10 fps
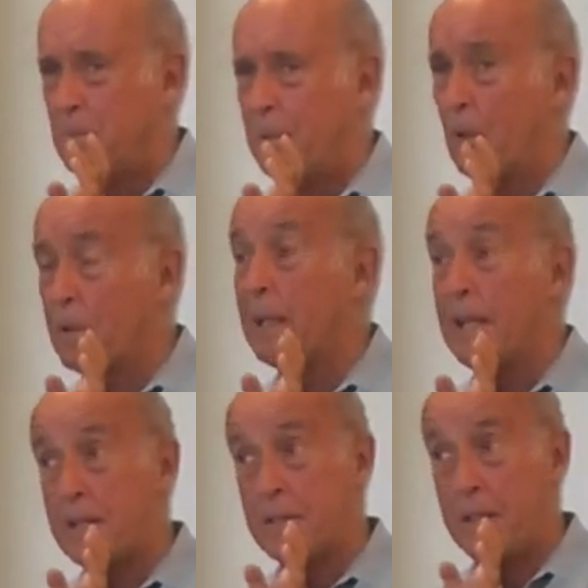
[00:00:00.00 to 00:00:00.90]
but all
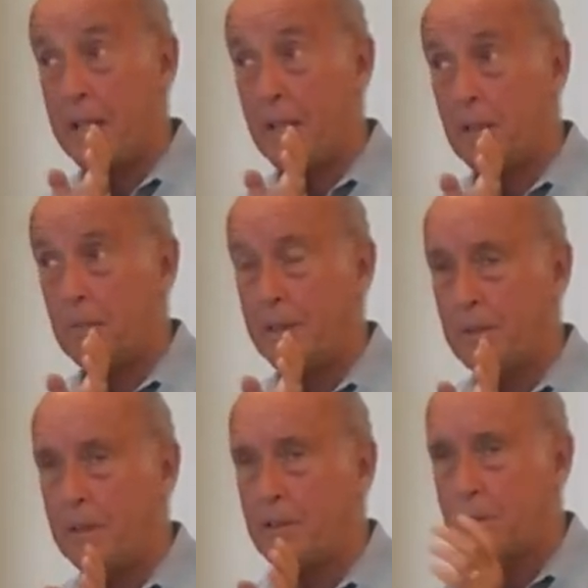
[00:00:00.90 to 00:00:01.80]
the letters are there
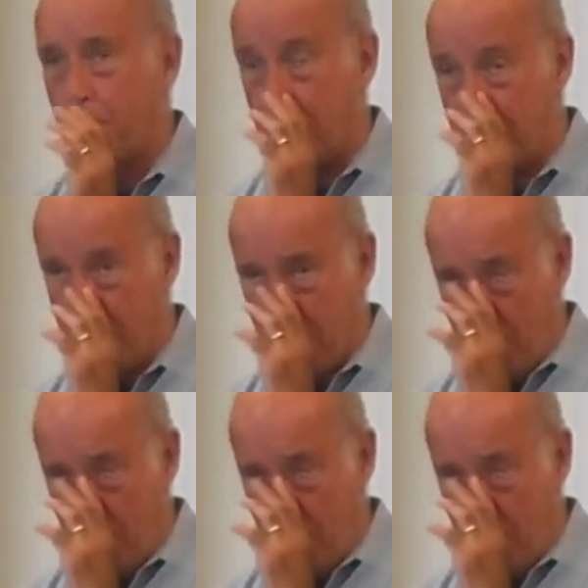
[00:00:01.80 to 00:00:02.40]
between the two of them.